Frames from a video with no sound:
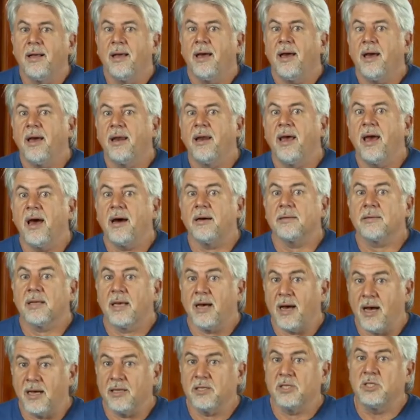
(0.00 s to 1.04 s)
an
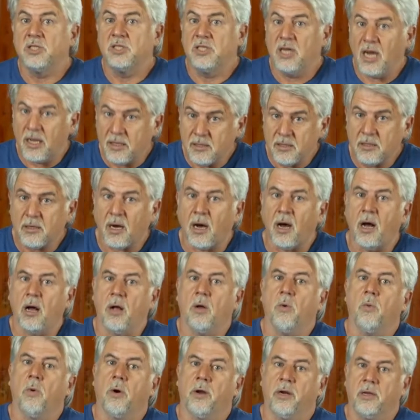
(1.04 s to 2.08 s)
outcast
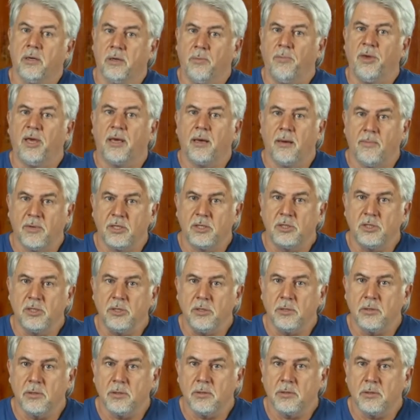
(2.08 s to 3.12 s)
Gentile wanting to become a
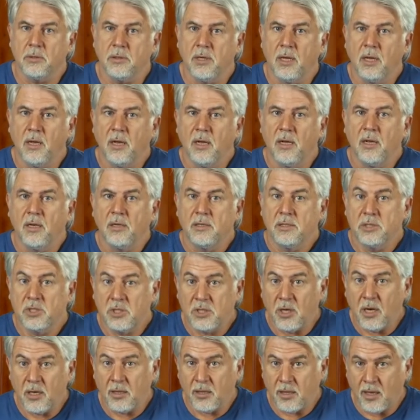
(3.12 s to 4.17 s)
Jew.
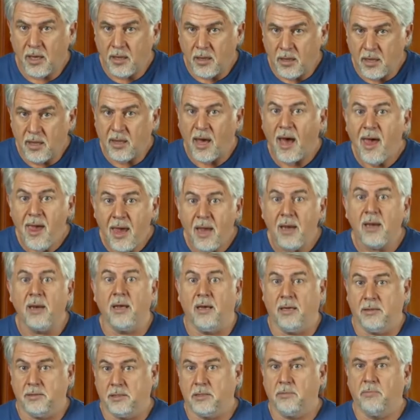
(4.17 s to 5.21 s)
Certainly they
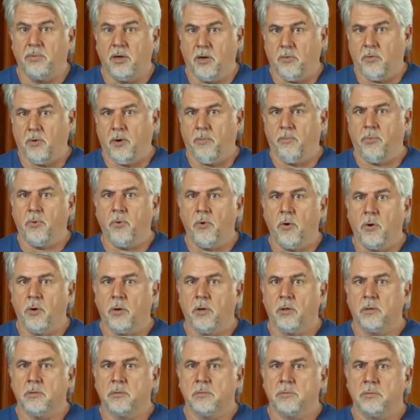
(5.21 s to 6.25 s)
need to be
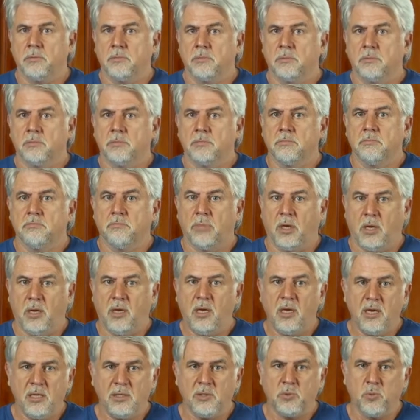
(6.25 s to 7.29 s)
reborn. But
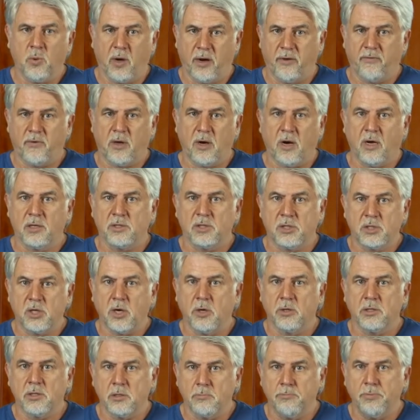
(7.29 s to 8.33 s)
he's one of God's
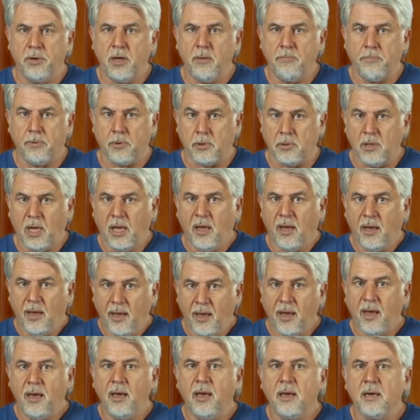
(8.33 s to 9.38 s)
chosen people.
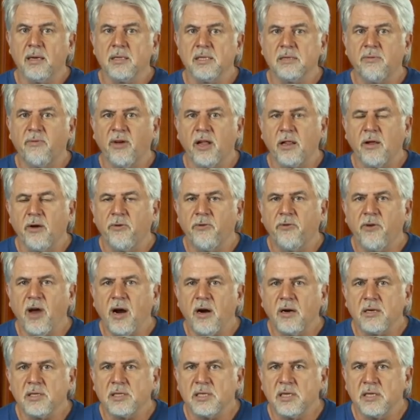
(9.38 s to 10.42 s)
He and his fellow
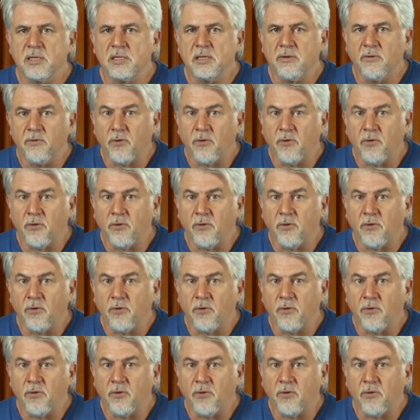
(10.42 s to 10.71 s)
Pharisees have